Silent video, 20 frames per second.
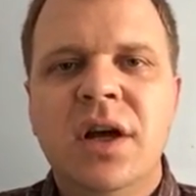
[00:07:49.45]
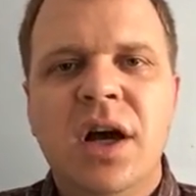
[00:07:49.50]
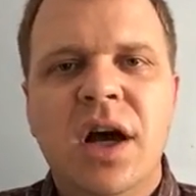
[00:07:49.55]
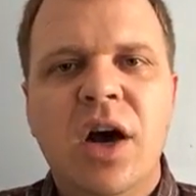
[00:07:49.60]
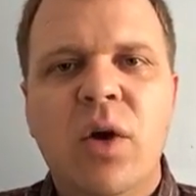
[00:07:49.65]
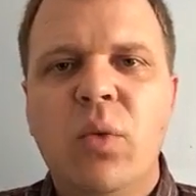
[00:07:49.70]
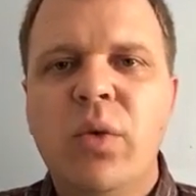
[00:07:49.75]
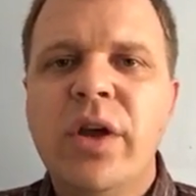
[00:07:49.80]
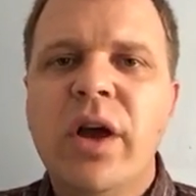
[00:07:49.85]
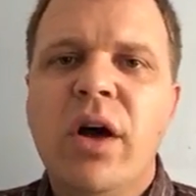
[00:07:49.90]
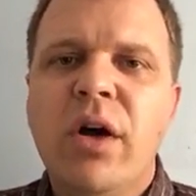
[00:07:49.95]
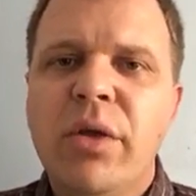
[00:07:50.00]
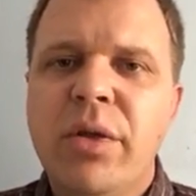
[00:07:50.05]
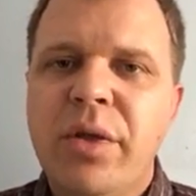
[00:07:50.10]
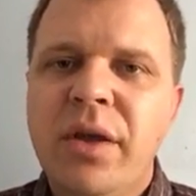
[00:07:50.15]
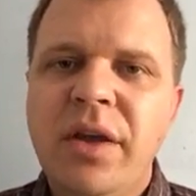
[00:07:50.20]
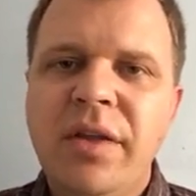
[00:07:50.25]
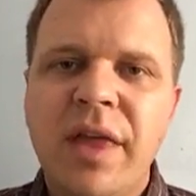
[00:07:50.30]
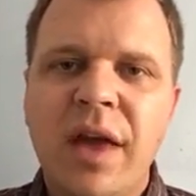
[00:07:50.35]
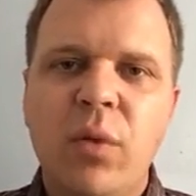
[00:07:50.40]
We all
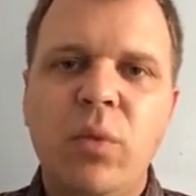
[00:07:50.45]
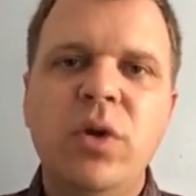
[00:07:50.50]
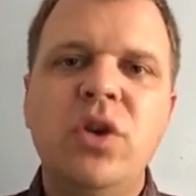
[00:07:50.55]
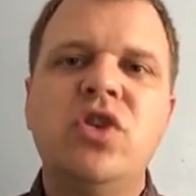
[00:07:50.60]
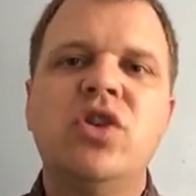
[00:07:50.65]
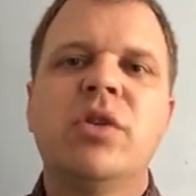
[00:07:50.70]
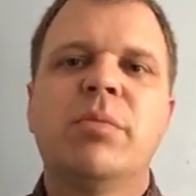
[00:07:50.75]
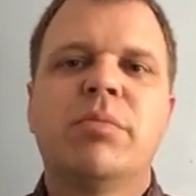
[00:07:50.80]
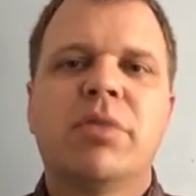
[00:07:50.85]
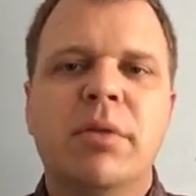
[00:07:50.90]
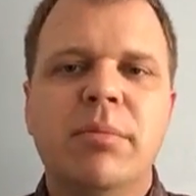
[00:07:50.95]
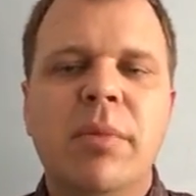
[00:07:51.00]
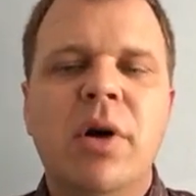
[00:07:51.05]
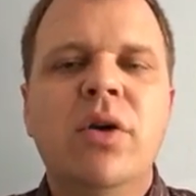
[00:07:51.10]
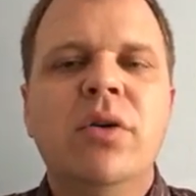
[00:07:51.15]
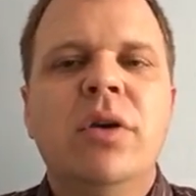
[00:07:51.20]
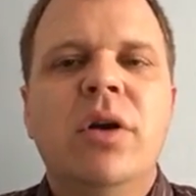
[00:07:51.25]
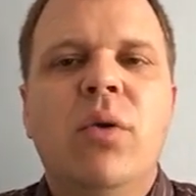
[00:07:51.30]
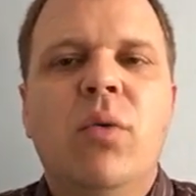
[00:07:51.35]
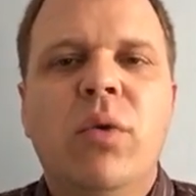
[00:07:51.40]
think that we should
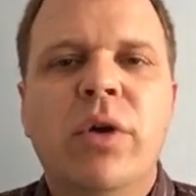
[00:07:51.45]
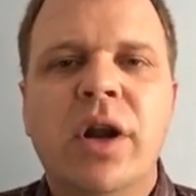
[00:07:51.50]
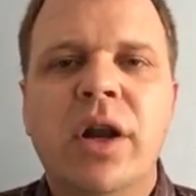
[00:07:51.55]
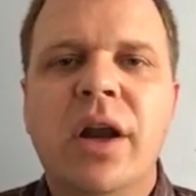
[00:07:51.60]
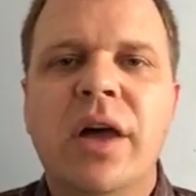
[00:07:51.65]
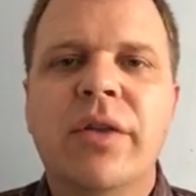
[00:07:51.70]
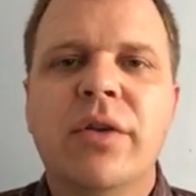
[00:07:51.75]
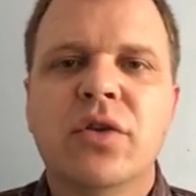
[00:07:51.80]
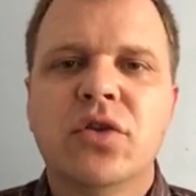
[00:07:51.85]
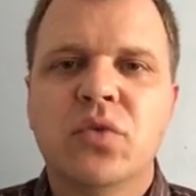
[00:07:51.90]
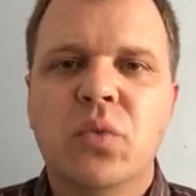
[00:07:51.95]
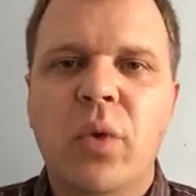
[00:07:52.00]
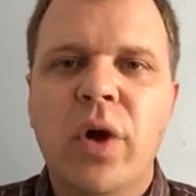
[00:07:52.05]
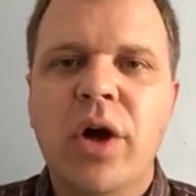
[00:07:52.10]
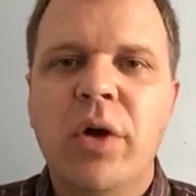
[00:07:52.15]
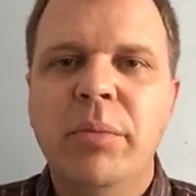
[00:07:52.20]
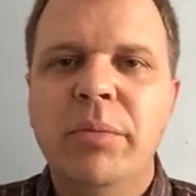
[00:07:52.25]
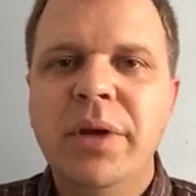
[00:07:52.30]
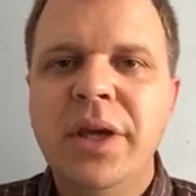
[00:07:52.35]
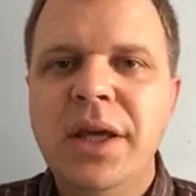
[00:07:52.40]
promote one another's
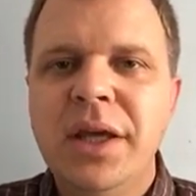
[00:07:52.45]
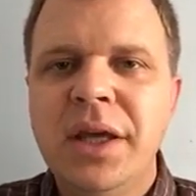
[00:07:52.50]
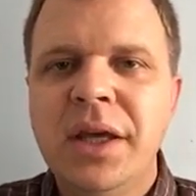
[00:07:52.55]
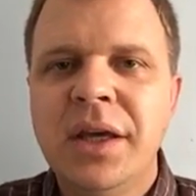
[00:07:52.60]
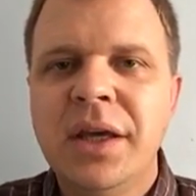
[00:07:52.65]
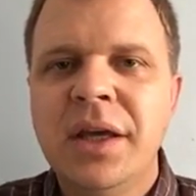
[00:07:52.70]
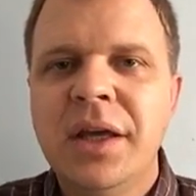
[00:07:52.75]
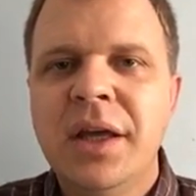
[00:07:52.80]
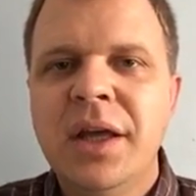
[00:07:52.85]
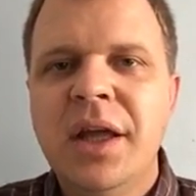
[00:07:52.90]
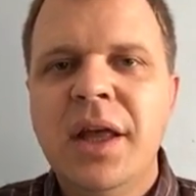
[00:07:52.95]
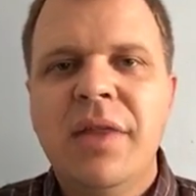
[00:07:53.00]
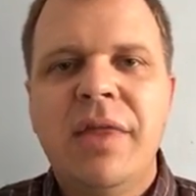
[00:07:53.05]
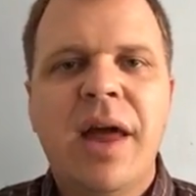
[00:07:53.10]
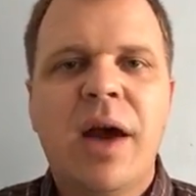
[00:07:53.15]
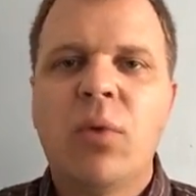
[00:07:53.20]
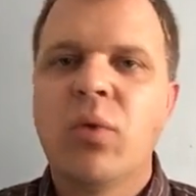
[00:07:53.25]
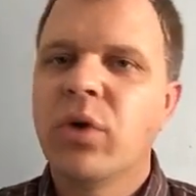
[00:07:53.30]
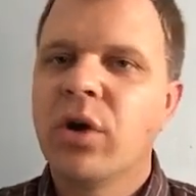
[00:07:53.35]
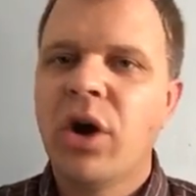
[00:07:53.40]
well-being,
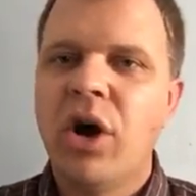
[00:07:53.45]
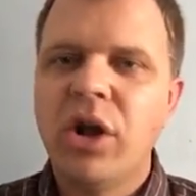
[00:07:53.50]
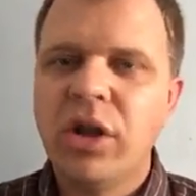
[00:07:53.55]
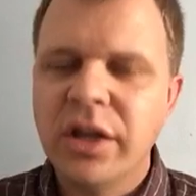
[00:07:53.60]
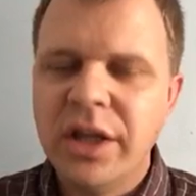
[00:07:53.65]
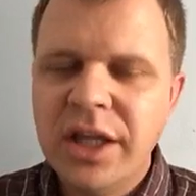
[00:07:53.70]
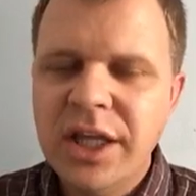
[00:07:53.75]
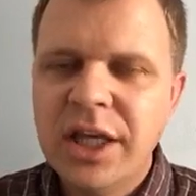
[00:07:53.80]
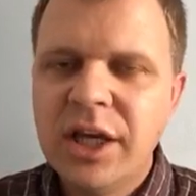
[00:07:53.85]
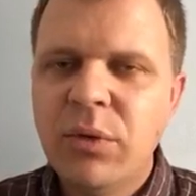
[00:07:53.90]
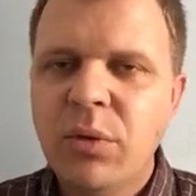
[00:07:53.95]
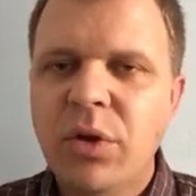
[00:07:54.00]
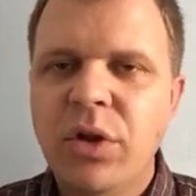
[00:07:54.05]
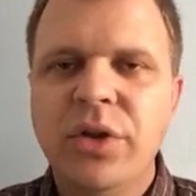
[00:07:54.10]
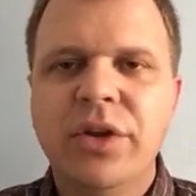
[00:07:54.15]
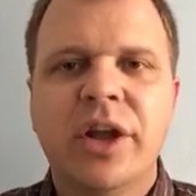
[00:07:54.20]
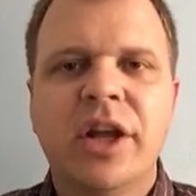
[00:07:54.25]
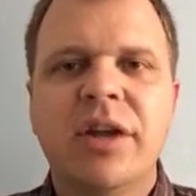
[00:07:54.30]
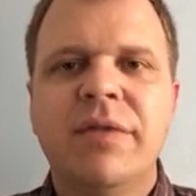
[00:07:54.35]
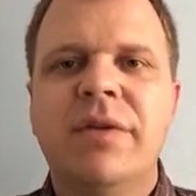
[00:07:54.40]
that we're all equal,
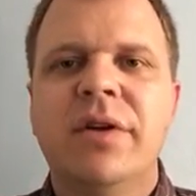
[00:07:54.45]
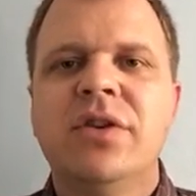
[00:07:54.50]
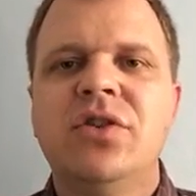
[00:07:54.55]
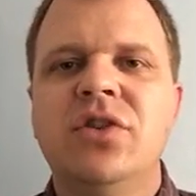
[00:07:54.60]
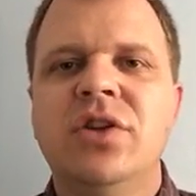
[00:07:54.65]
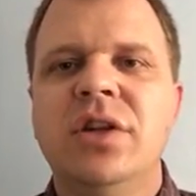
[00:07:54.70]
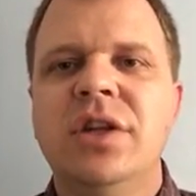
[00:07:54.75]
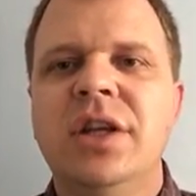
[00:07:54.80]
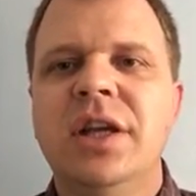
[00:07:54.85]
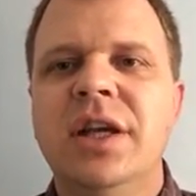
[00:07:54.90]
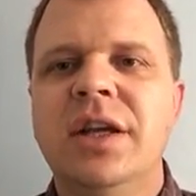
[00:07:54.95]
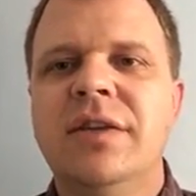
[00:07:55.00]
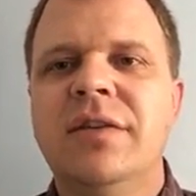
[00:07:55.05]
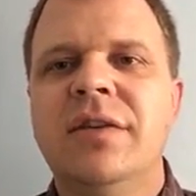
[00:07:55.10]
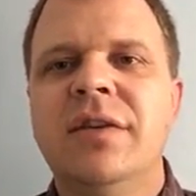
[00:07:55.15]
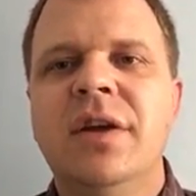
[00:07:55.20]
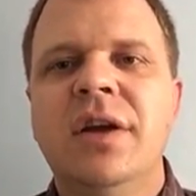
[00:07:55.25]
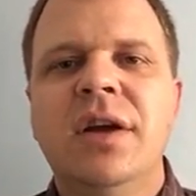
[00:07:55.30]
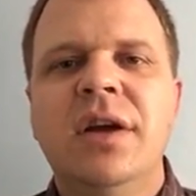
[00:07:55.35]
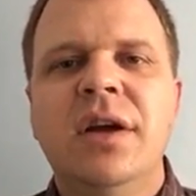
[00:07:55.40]
none of us should get